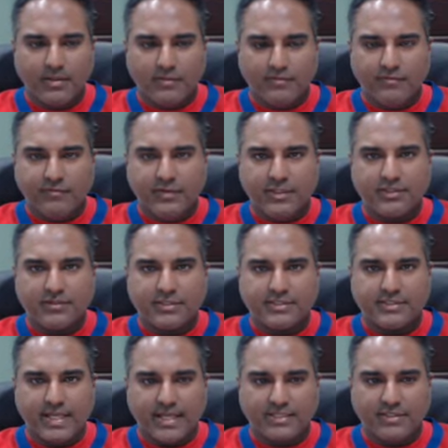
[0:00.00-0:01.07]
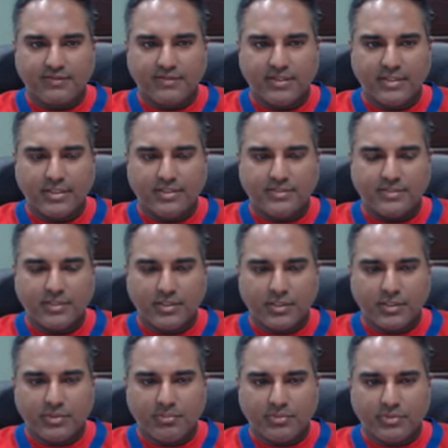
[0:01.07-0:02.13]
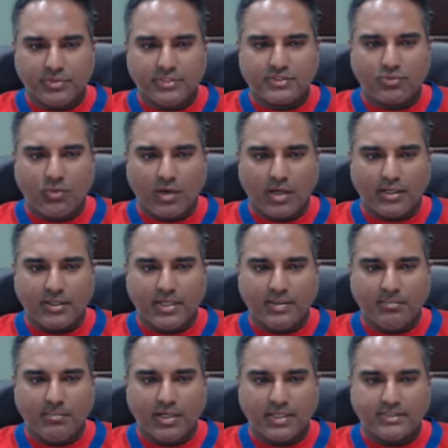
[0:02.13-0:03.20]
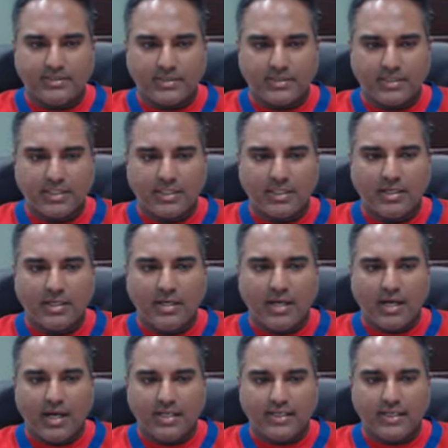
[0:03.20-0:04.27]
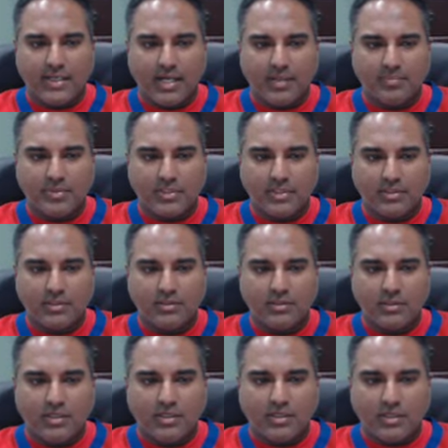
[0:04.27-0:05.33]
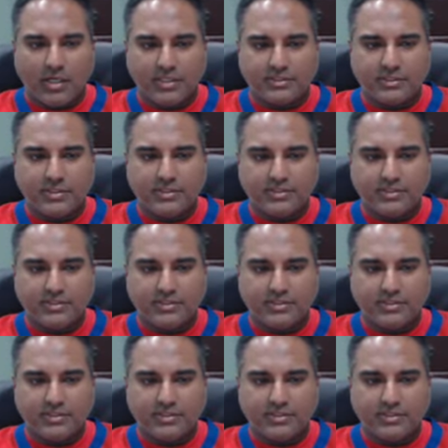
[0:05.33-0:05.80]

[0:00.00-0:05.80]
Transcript: Vigorous activities: brisk walking, bicycling, hiking uphill, cross-country